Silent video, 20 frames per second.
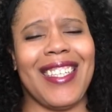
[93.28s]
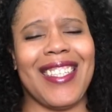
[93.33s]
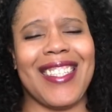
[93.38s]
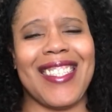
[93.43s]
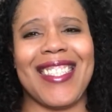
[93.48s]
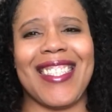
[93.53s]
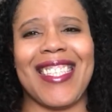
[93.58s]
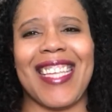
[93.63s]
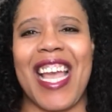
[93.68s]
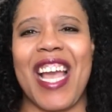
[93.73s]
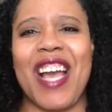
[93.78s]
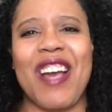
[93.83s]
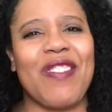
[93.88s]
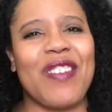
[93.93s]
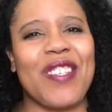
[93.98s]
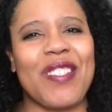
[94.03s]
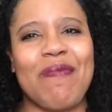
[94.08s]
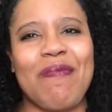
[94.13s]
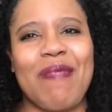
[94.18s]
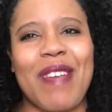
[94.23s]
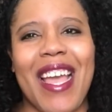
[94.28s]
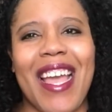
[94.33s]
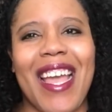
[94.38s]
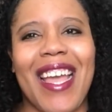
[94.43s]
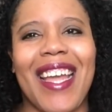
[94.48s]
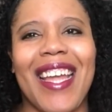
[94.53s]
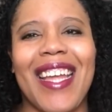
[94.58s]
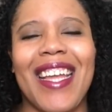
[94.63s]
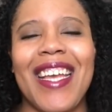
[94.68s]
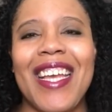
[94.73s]
Sound was
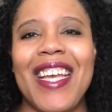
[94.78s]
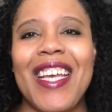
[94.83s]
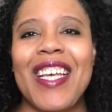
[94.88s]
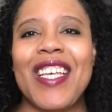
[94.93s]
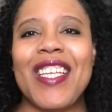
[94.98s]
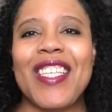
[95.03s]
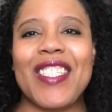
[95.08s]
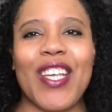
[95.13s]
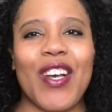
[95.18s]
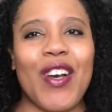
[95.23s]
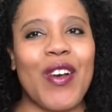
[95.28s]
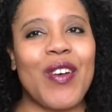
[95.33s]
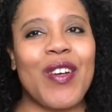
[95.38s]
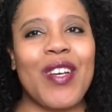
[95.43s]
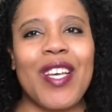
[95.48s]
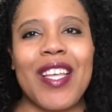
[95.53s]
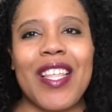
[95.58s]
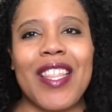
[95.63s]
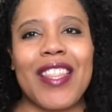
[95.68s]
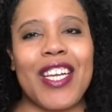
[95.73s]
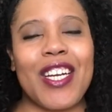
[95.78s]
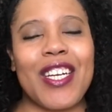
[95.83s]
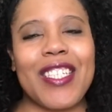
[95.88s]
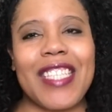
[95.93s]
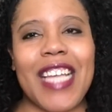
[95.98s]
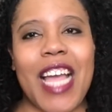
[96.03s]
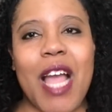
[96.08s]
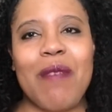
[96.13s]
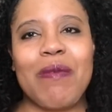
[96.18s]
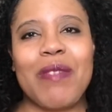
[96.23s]
bad. So third
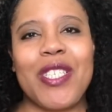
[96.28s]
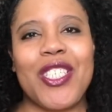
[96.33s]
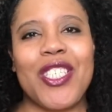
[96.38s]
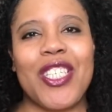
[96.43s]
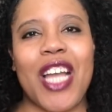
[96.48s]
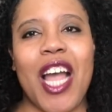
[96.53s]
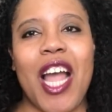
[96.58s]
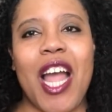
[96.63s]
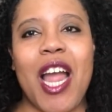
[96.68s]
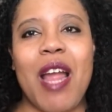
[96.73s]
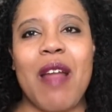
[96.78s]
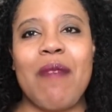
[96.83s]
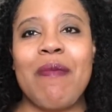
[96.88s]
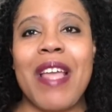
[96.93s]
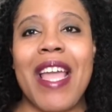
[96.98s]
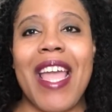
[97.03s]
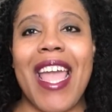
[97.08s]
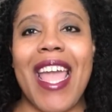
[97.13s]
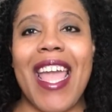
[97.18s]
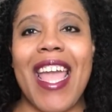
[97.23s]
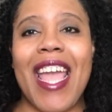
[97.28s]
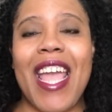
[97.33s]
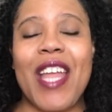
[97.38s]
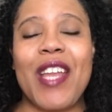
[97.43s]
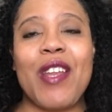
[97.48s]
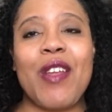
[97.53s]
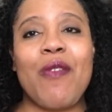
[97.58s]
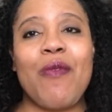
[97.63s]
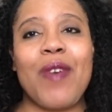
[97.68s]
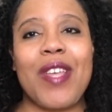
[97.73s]
time's a charm,
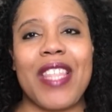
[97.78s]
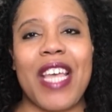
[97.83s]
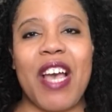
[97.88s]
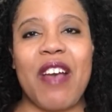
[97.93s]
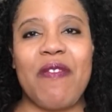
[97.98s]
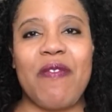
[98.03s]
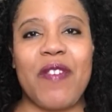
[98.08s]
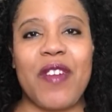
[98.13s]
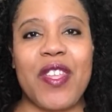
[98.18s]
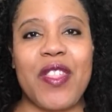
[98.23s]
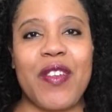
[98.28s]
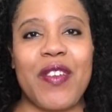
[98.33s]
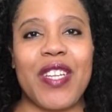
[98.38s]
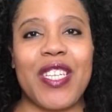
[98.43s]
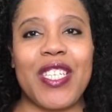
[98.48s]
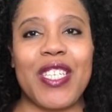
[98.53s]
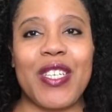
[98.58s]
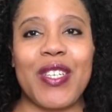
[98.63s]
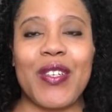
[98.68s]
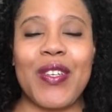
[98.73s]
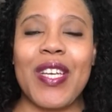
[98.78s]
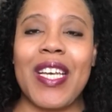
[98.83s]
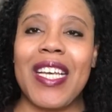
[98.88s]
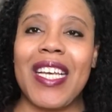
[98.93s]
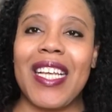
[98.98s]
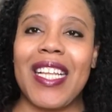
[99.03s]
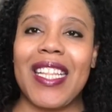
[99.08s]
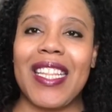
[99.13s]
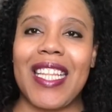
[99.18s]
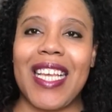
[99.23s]
and without further ado,
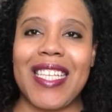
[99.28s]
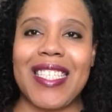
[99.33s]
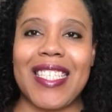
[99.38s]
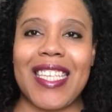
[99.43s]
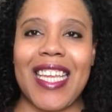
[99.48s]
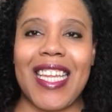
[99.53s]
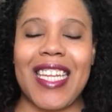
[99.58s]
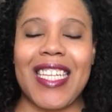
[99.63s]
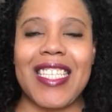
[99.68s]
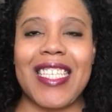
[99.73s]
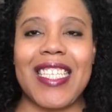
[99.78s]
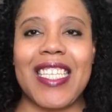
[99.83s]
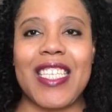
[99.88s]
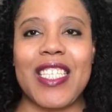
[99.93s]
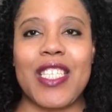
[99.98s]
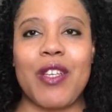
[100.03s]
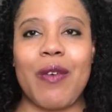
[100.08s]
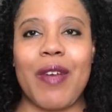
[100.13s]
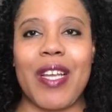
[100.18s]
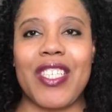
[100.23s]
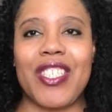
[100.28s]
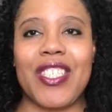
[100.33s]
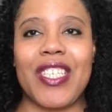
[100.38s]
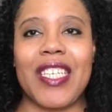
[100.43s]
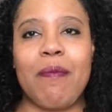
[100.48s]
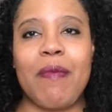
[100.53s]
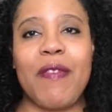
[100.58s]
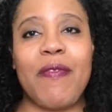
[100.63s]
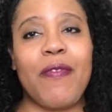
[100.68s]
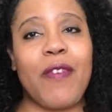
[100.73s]
let's get into these
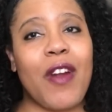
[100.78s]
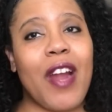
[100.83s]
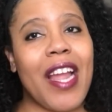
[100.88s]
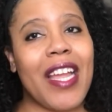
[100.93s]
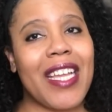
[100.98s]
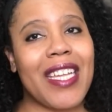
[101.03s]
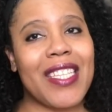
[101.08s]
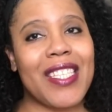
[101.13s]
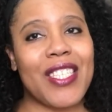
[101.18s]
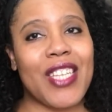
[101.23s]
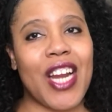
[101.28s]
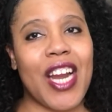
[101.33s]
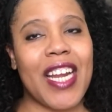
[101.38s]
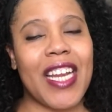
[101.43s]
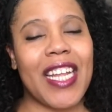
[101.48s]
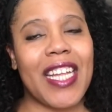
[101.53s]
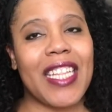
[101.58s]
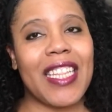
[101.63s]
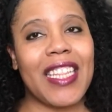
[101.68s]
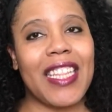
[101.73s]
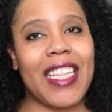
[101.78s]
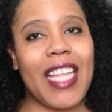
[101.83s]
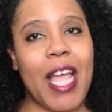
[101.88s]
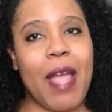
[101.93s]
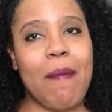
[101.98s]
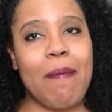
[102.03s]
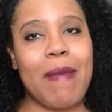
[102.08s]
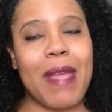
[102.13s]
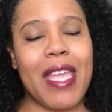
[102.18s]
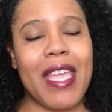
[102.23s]
questions. Before I get started,
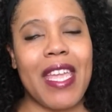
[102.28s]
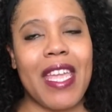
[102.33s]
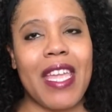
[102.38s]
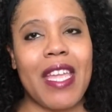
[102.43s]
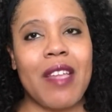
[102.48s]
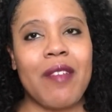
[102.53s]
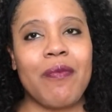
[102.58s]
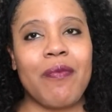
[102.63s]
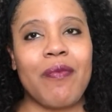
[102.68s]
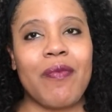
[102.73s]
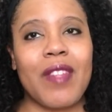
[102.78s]
let me